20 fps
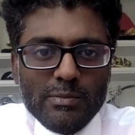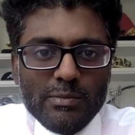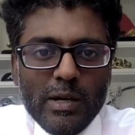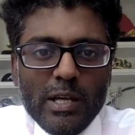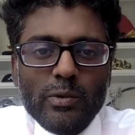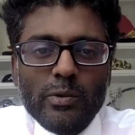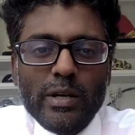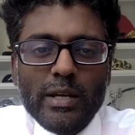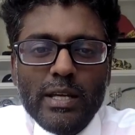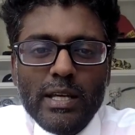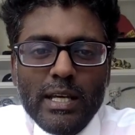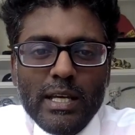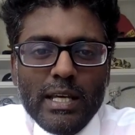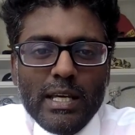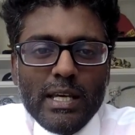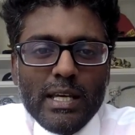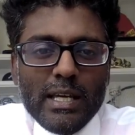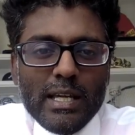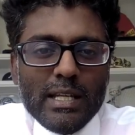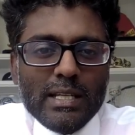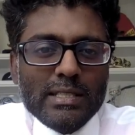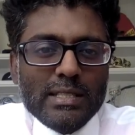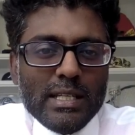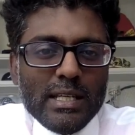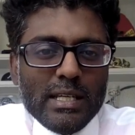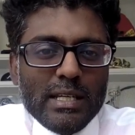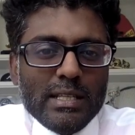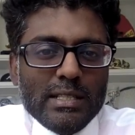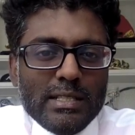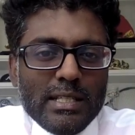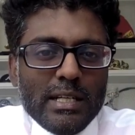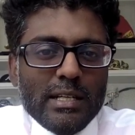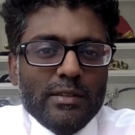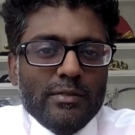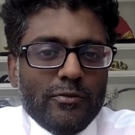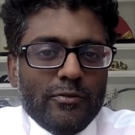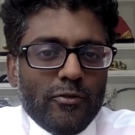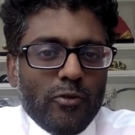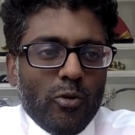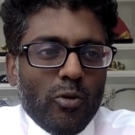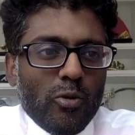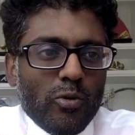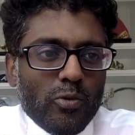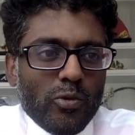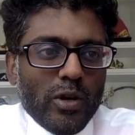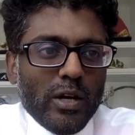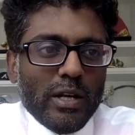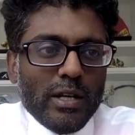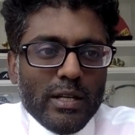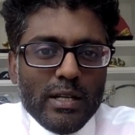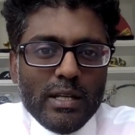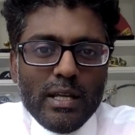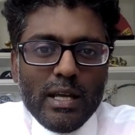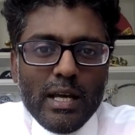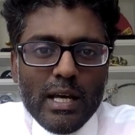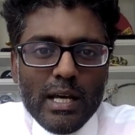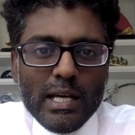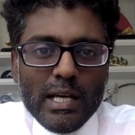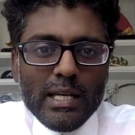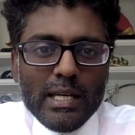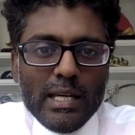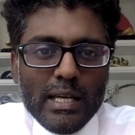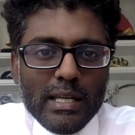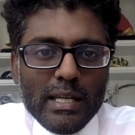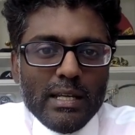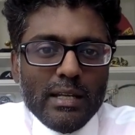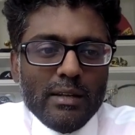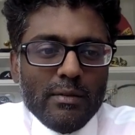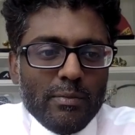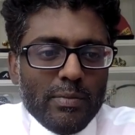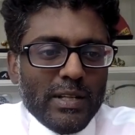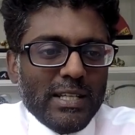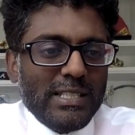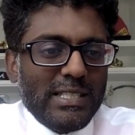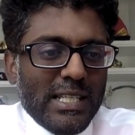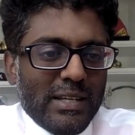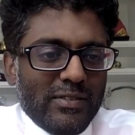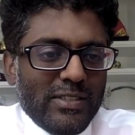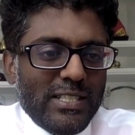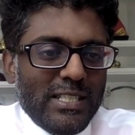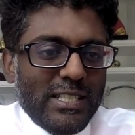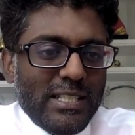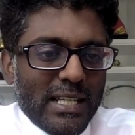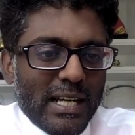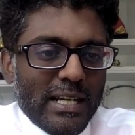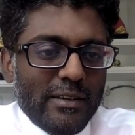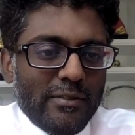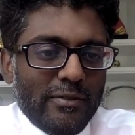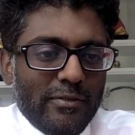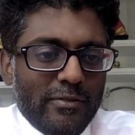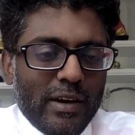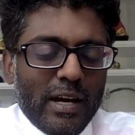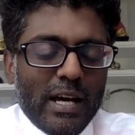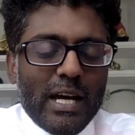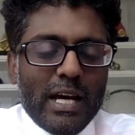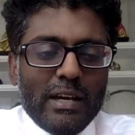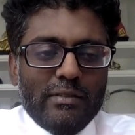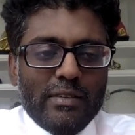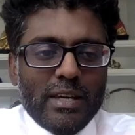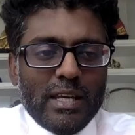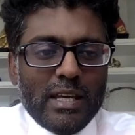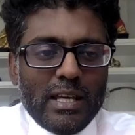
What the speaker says: By the way, it is a 10-4 run in plus 1795